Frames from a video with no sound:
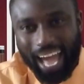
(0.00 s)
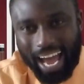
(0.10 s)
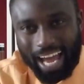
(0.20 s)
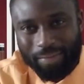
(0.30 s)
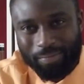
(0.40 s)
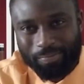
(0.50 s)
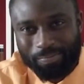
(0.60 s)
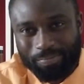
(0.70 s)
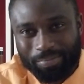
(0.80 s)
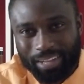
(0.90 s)
lime,
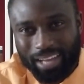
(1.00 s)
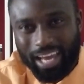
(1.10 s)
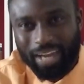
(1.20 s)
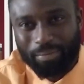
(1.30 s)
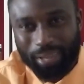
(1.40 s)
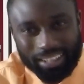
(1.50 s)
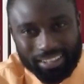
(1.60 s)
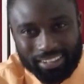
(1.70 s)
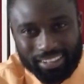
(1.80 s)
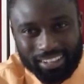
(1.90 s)
and
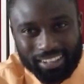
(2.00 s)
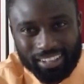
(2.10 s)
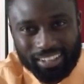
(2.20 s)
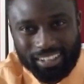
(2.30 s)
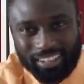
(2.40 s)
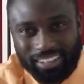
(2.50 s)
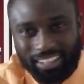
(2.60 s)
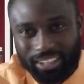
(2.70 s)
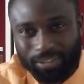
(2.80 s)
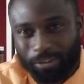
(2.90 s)
mint.
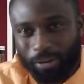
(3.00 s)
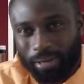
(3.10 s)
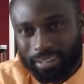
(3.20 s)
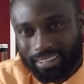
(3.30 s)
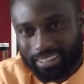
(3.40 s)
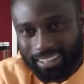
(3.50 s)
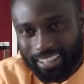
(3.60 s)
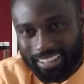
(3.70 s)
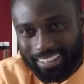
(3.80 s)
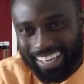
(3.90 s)
These four
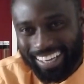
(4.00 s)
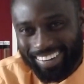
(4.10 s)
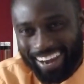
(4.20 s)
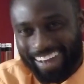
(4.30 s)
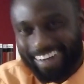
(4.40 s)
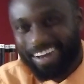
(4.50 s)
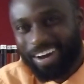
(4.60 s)
musketeers, right,